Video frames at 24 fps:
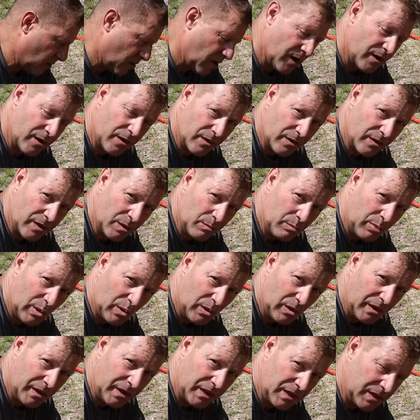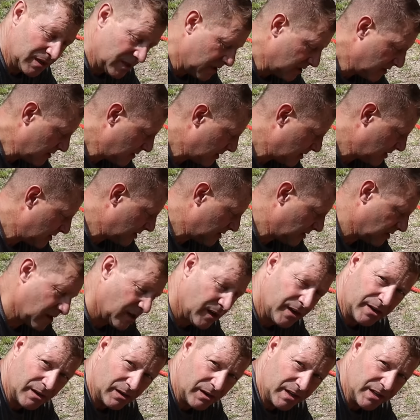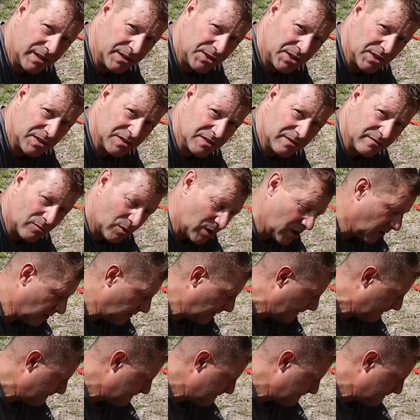harder than pulling 100 inches of well.